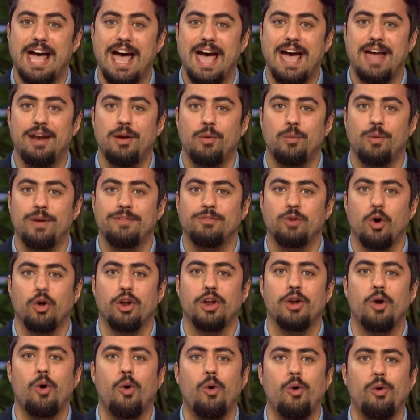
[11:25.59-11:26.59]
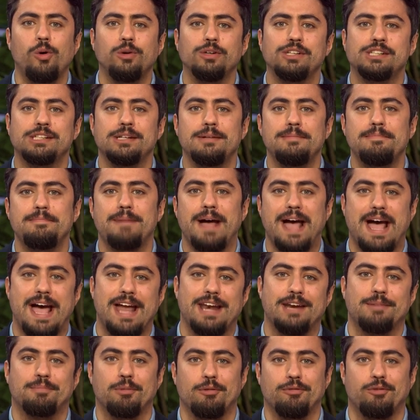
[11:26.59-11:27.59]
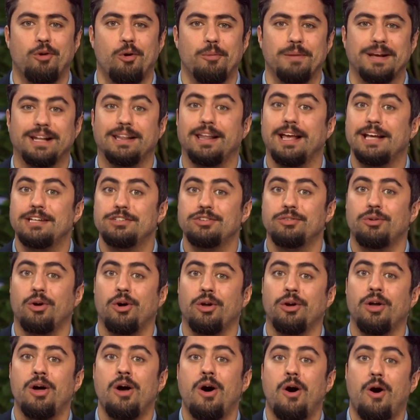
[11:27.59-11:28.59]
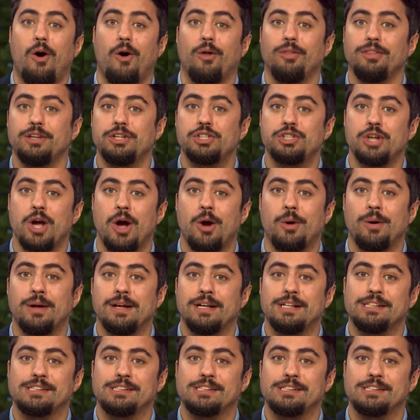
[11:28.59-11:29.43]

And we've got an awesome band performing later on the show.